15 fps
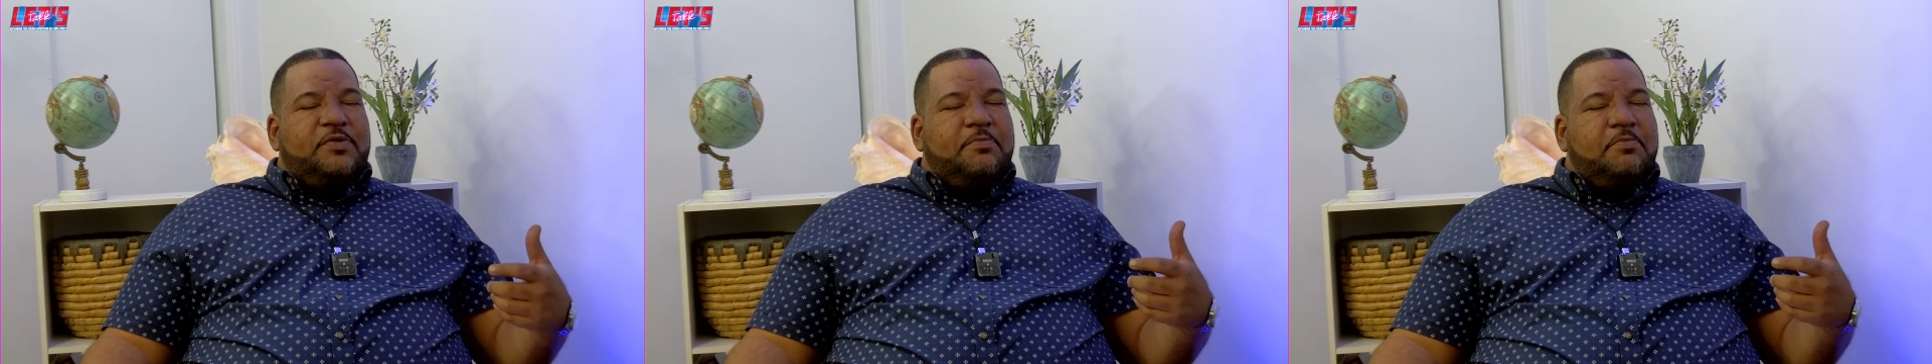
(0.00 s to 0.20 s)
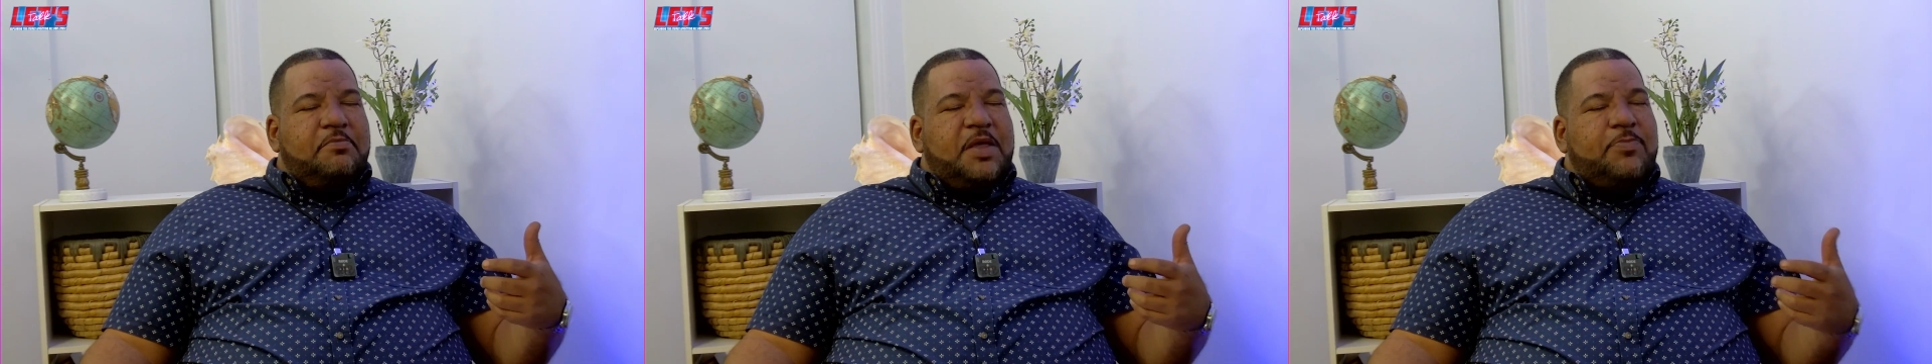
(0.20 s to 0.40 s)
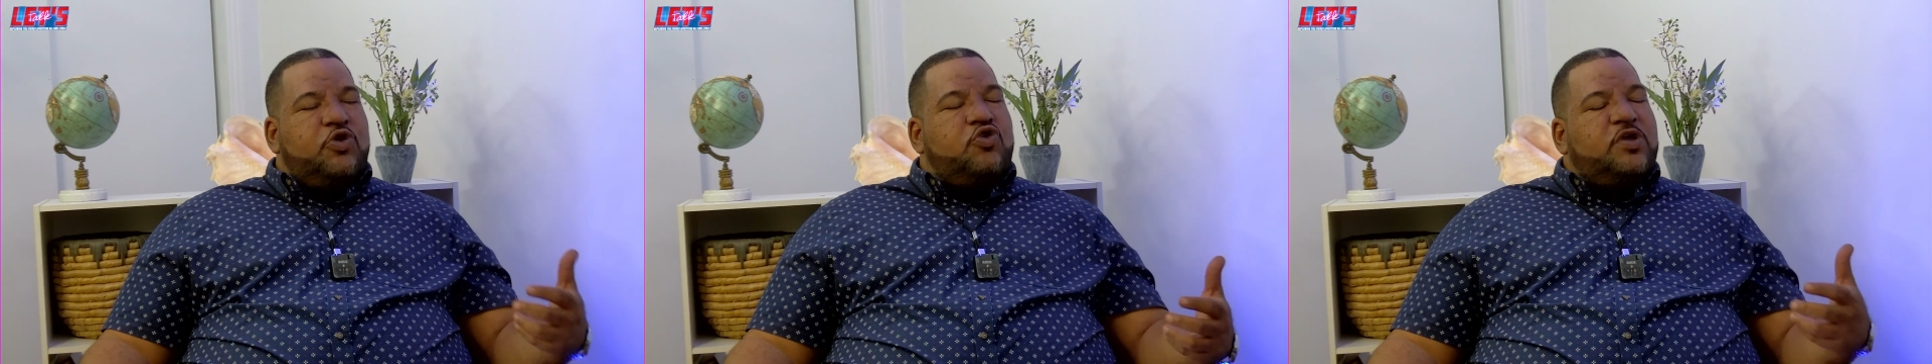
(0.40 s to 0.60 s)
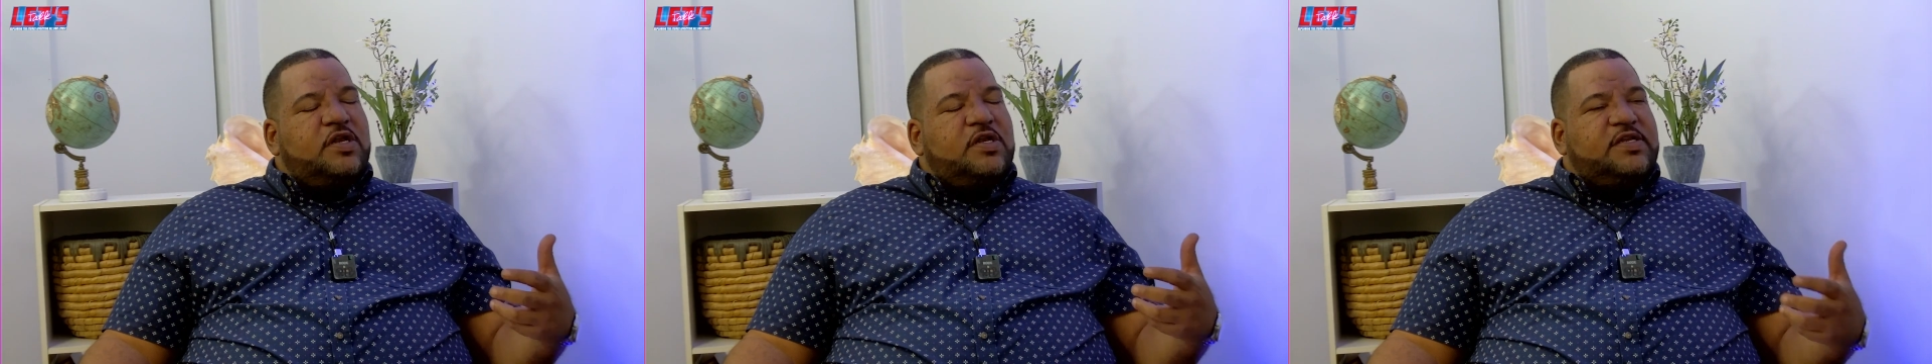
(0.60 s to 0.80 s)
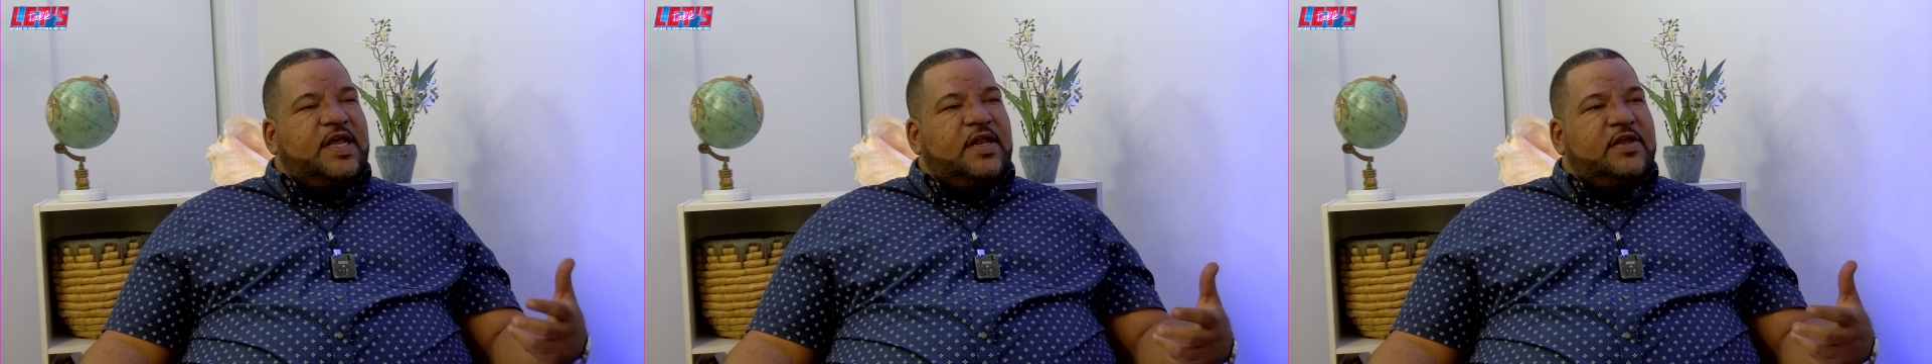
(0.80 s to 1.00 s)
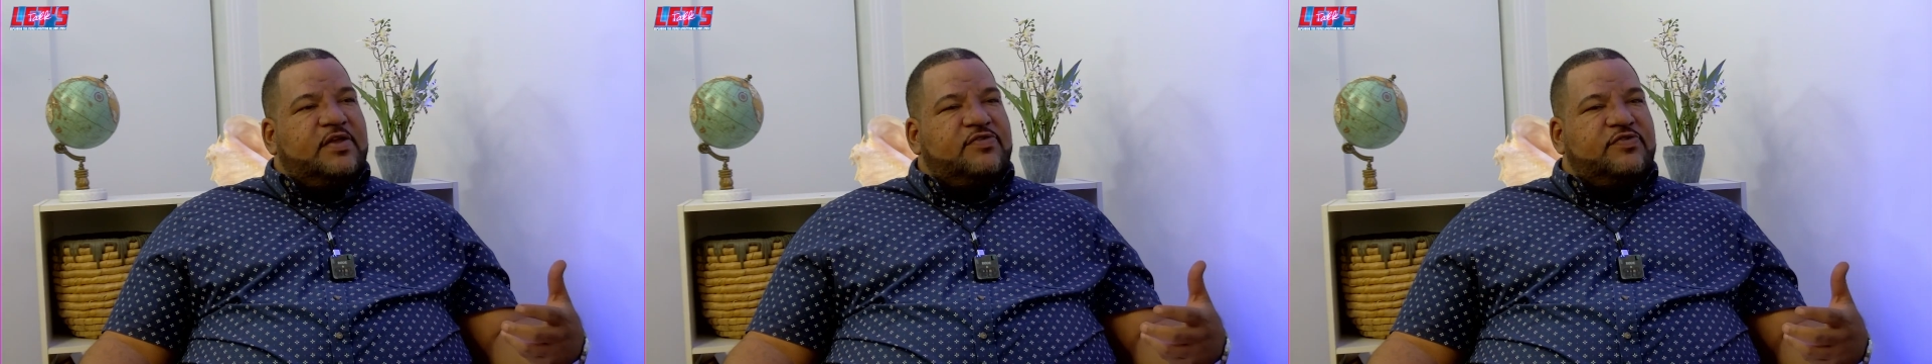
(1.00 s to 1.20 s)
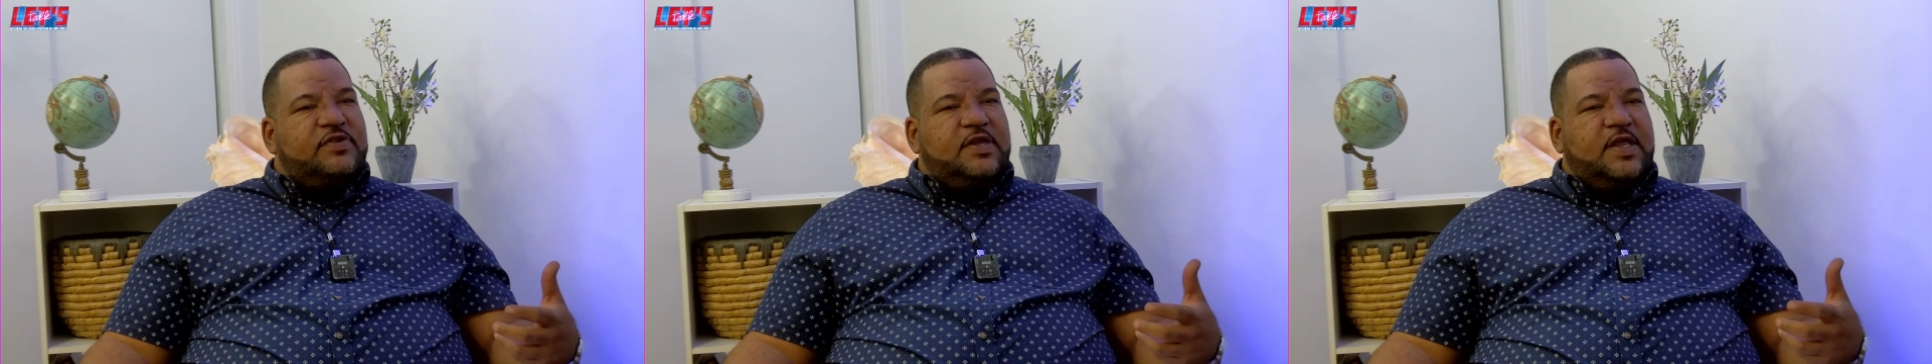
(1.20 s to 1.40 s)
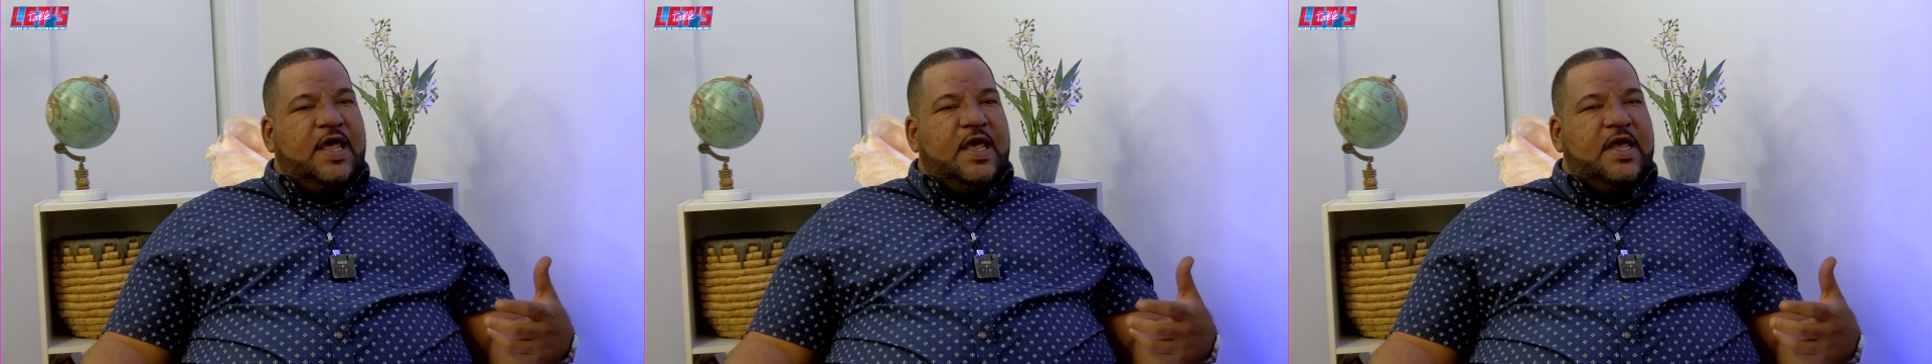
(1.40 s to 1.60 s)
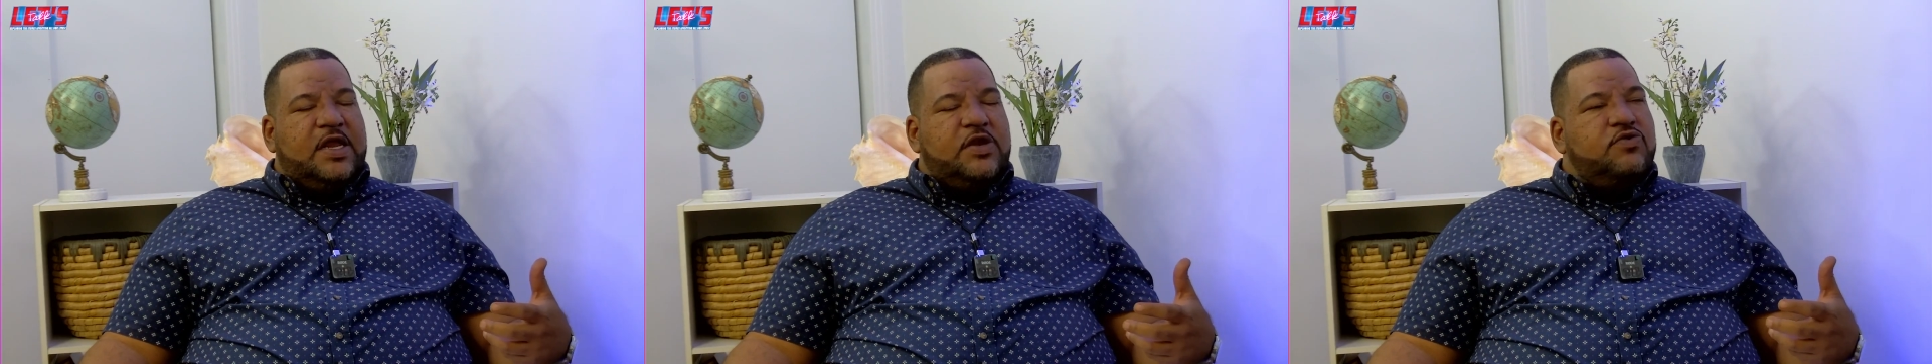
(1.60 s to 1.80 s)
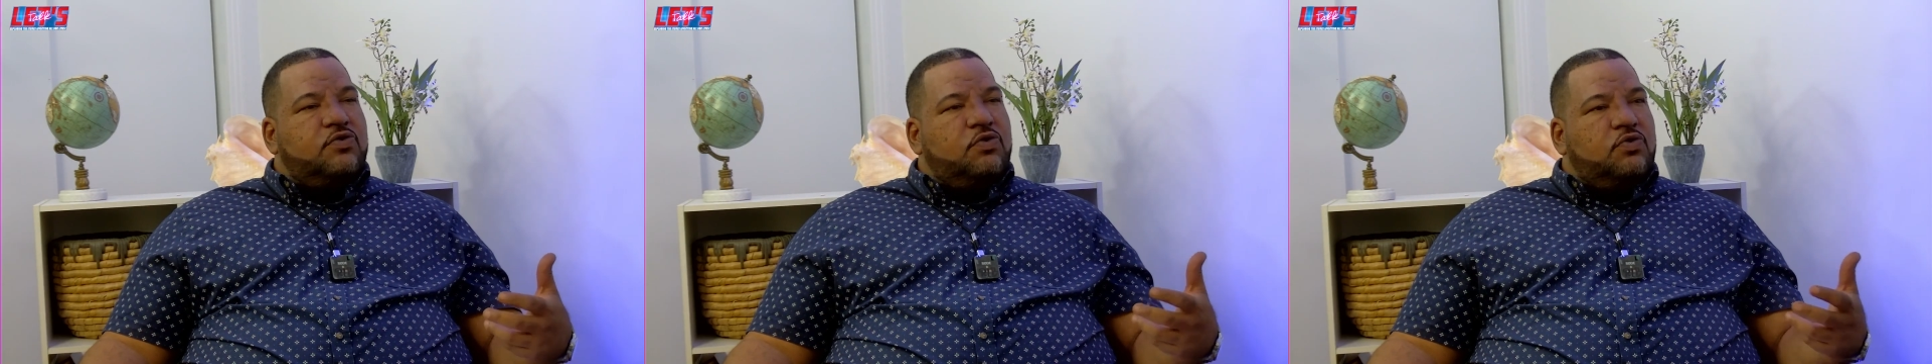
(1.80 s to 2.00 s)
maybe you can tell us
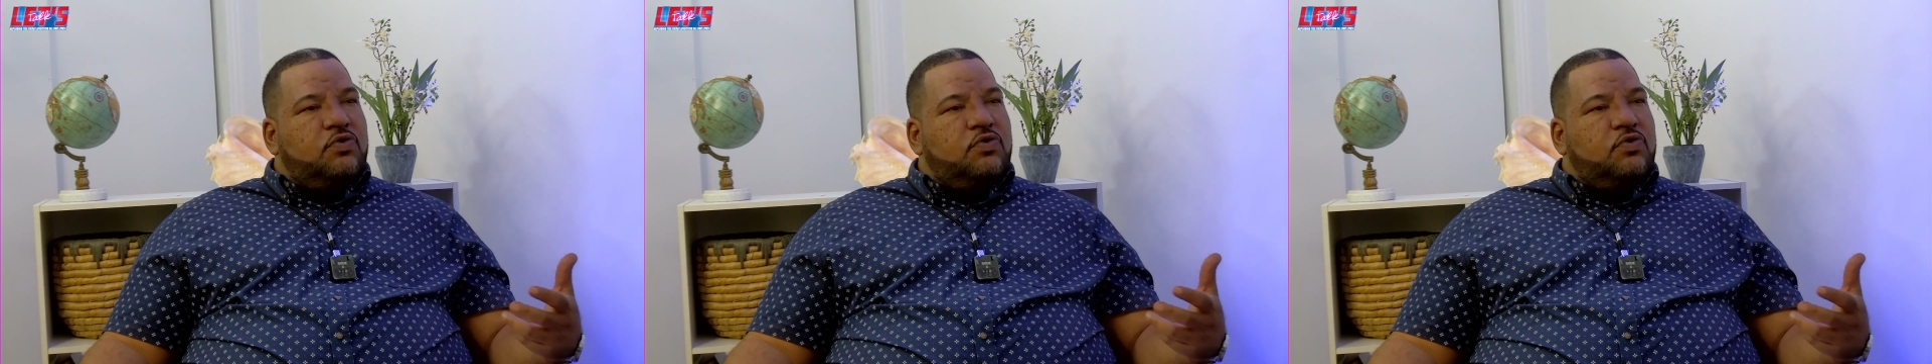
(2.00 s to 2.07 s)
in your